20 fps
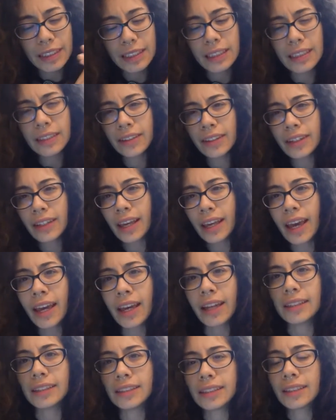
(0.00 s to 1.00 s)
still the
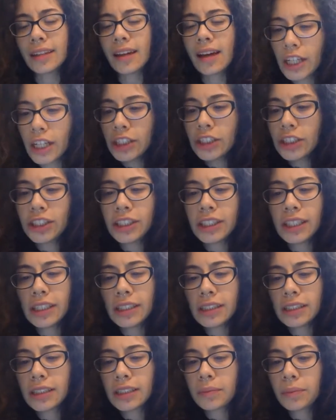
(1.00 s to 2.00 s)
case. She
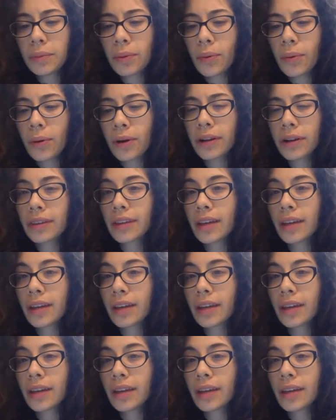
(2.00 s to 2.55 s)
didn't support